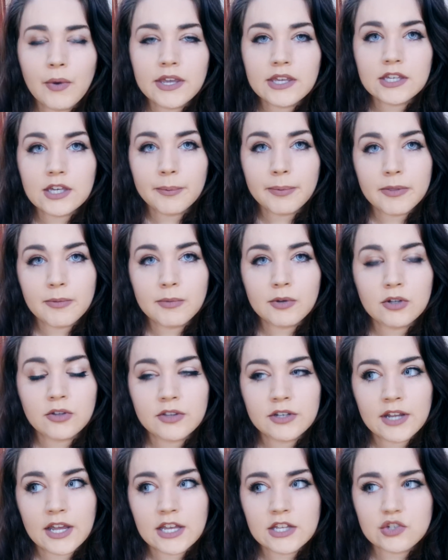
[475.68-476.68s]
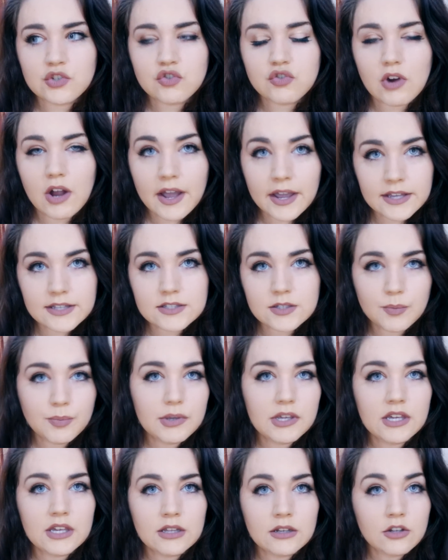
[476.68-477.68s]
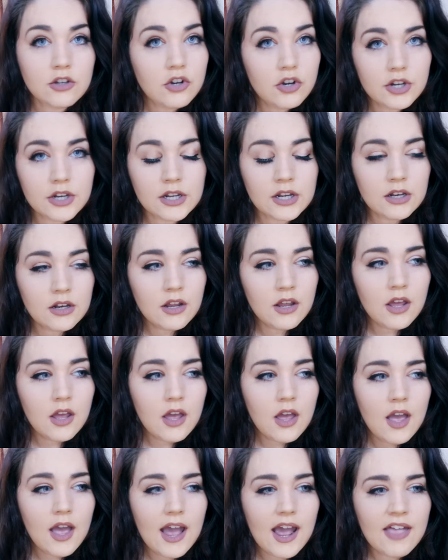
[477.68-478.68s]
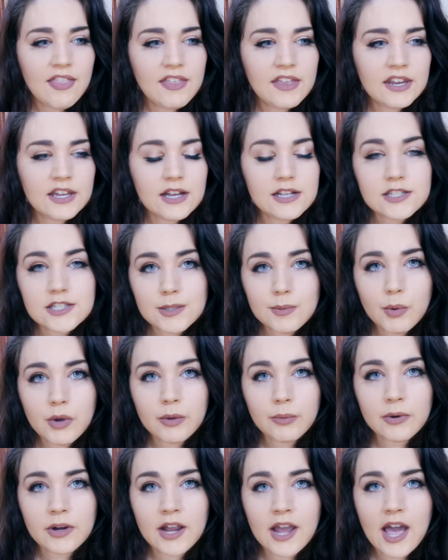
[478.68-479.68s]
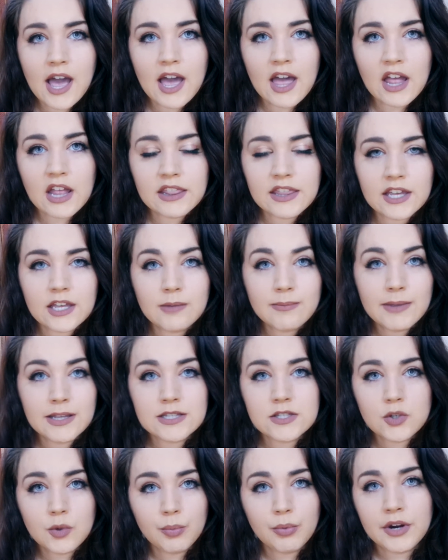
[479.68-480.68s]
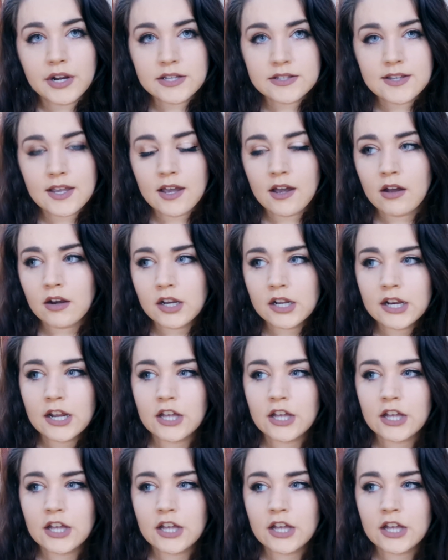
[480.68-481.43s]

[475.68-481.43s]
waking up in the middle of the night trying to pee and couldn't. And then it got to the point where I had like a mental breakdown, and